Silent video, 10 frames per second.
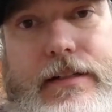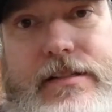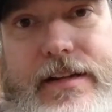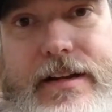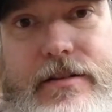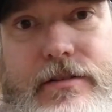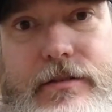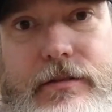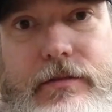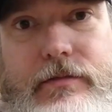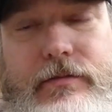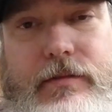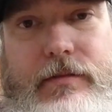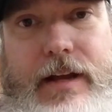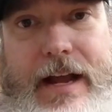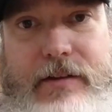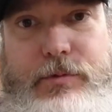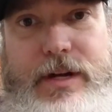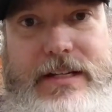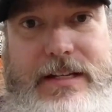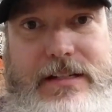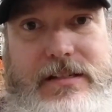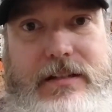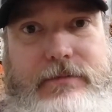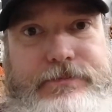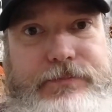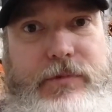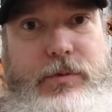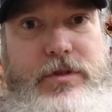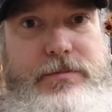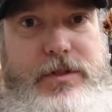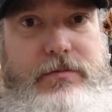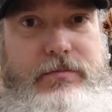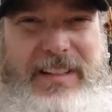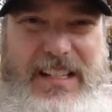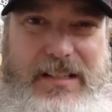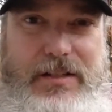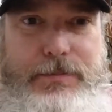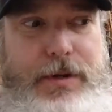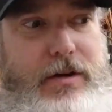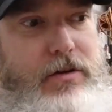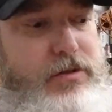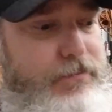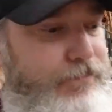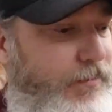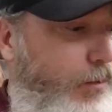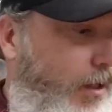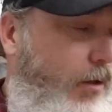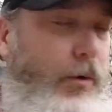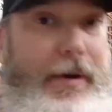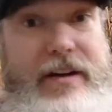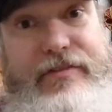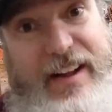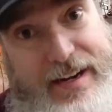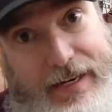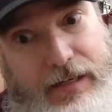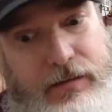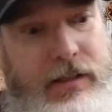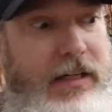sound halfway decent with some decent speakers. Well, we're about to find out.